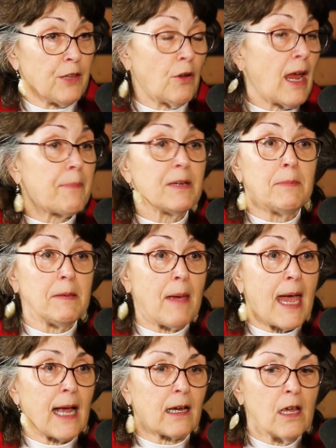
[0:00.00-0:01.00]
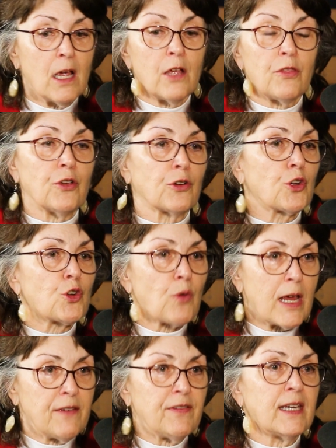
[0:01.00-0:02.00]
and they're happy to be back. They're
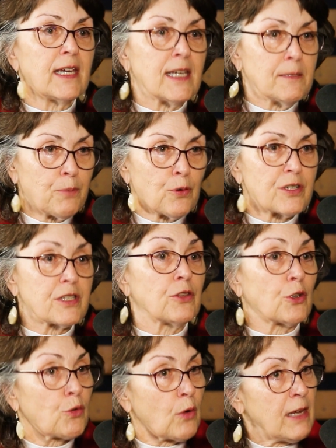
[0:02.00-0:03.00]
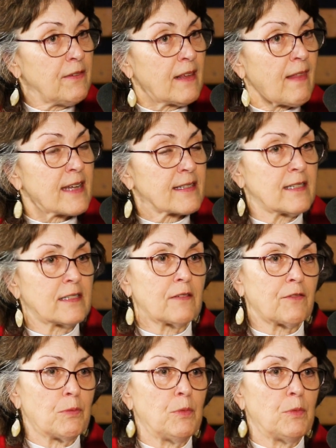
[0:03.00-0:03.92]
craving in person. They're craving that sense of